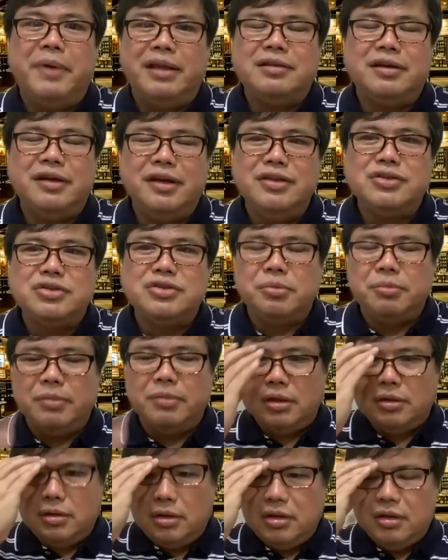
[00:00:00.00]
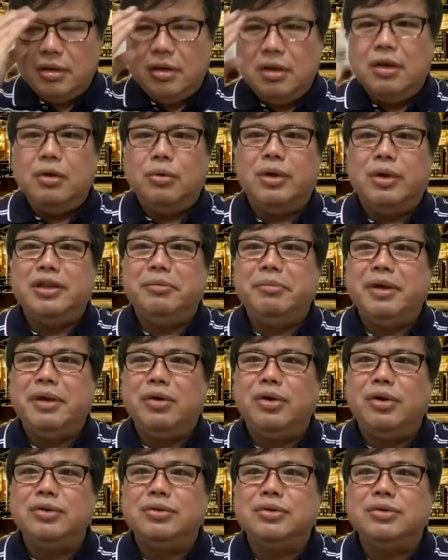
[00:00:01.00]
instrument. What am I
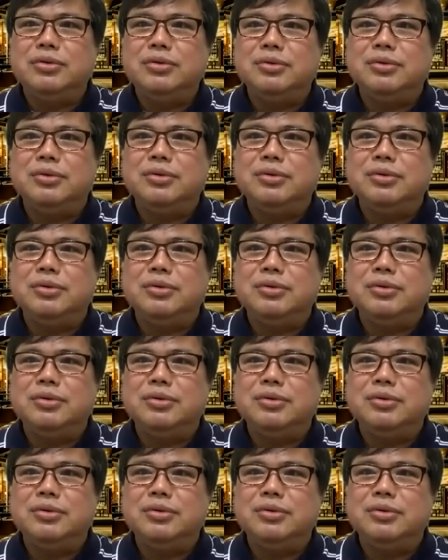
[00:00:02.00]
going to do?